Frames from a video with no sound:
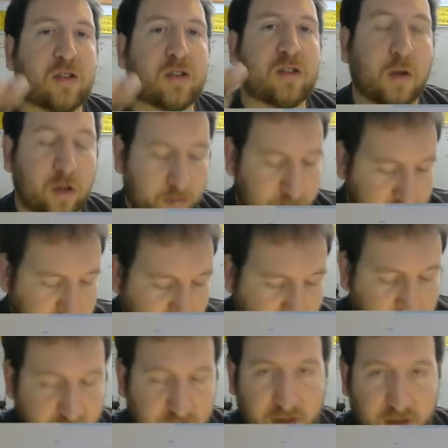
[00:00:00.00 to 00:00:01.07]

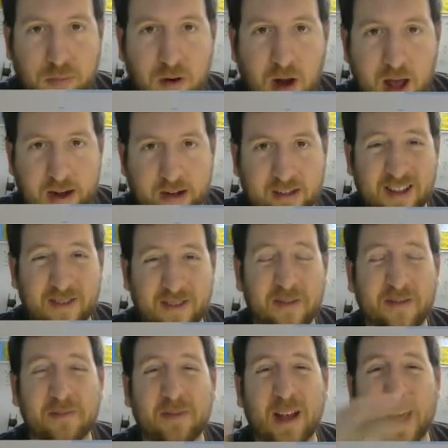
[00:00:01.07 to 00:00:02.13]
multiplication products that we've
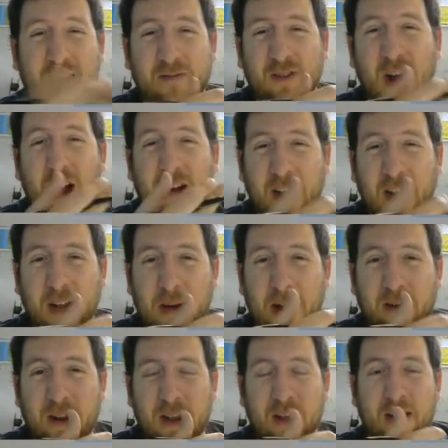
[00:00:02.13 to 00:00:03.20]
been kind of talking
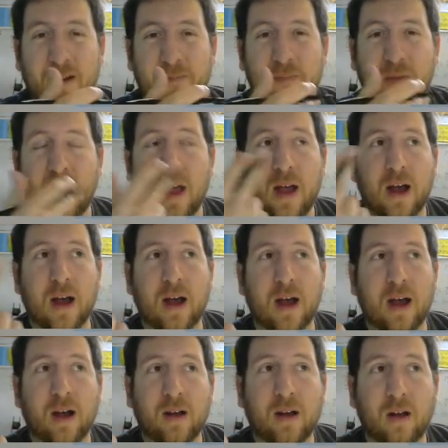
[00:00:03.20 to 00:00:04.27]
about in
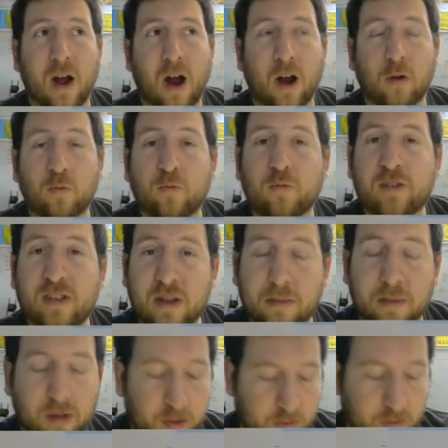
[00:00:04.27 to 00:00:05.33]
our
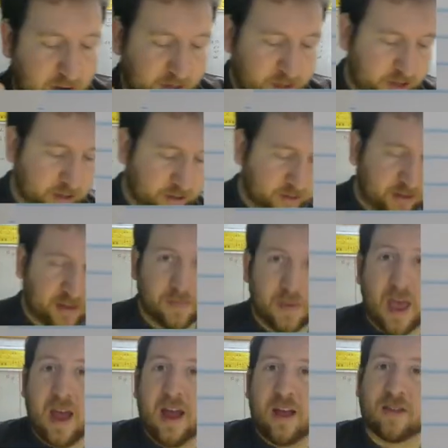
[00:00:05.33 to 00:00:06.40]
similar ratios.
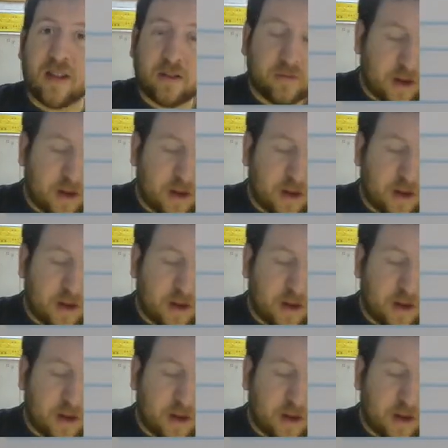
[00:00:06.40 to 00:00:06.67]
So that's what